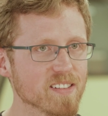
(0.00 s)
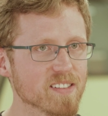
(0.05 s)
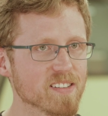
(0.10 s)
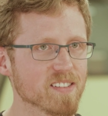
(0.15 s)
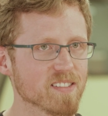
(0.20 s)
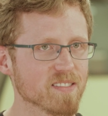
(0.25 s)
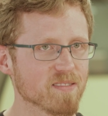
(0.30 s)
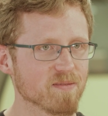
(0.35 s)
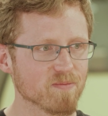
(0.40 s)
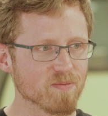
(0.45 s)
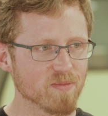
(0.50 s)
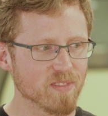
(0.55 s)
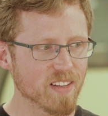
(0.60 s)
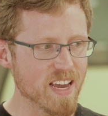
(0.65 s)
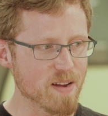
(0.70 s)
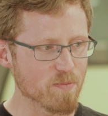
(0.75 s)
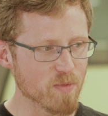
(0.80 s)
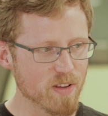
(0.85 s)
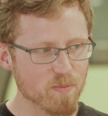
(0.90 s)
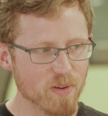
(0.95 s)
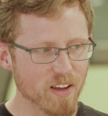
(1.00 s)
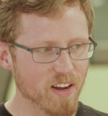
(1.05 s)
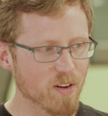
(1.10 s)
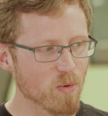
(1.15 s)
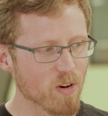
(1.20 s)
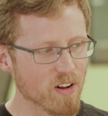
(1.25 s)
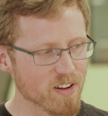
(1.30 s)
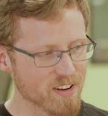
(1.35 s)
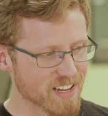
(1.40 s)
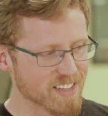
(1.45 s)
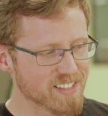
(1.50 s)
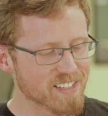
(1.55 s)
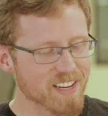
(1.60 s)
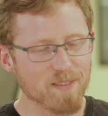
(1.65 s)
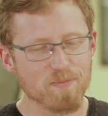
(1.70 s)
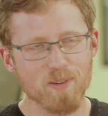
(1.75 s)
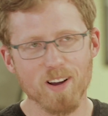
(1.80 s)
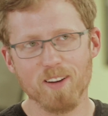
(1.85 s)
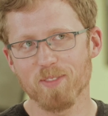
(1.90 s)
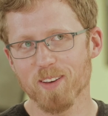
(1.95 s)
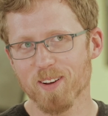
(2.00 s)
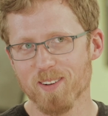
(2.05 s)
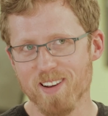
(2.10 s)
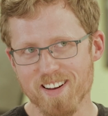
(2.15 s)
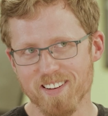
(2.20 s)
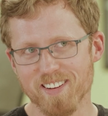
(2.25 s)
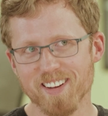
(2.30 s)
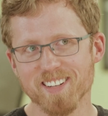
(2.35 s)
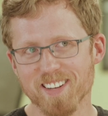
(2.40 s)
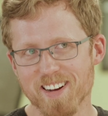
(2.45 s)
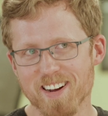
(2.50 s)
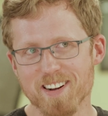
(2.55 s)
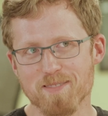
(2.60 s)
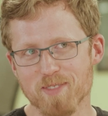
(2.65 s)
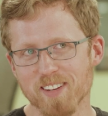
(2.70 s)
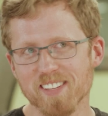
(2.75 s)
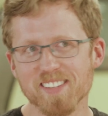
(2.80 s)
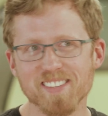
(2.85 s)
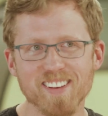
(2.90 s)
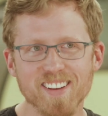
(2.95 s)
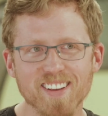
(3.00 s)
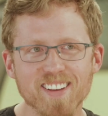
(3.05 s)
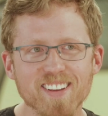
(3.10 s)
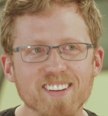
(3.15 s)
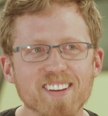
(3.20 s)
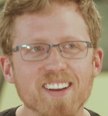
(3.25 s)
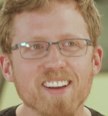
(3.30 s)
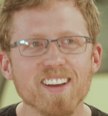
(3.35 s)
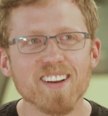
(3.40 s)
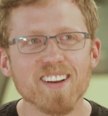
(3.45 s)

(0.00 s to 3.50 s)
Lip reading: It's, can we pick walnuts up off the ground autonomously?